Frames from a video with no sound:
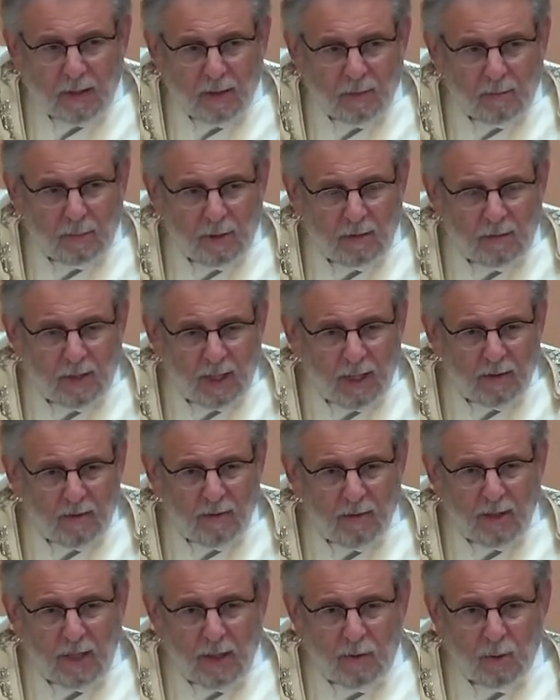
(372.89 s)
but rather
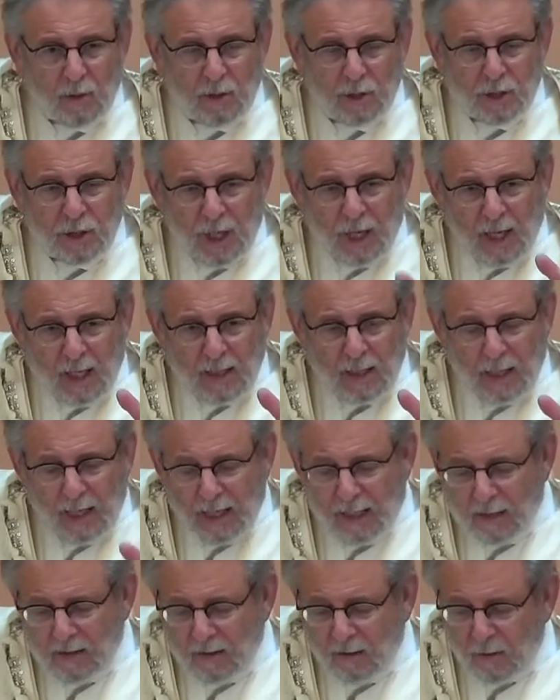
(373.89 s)
they were shot
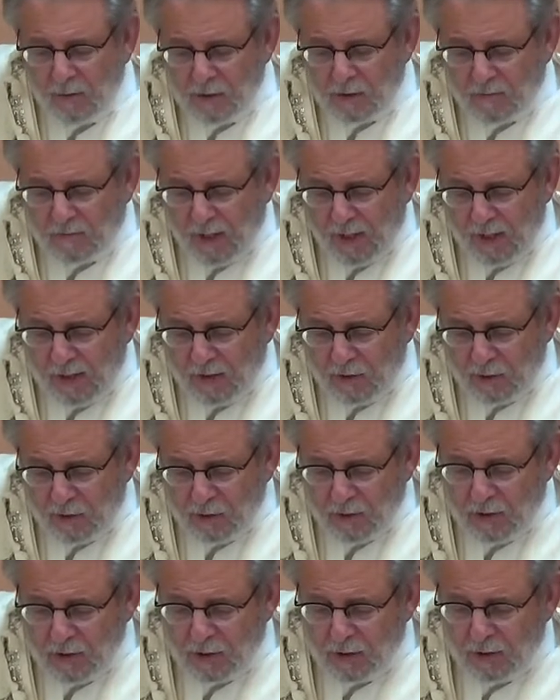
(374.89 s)
at close
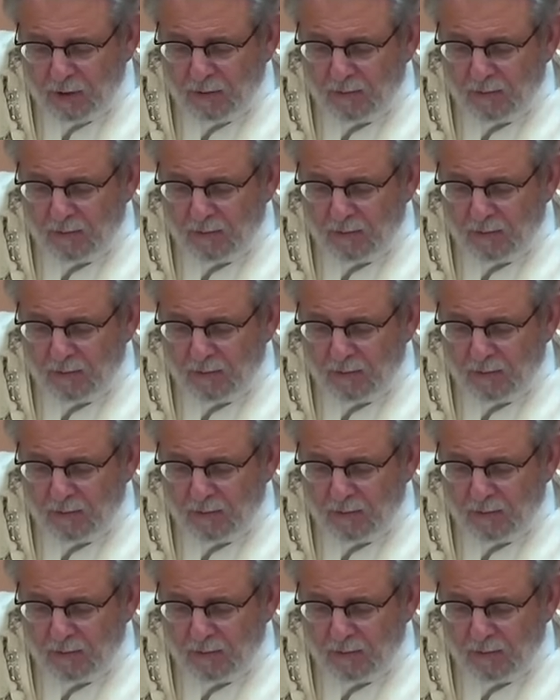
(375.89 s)
range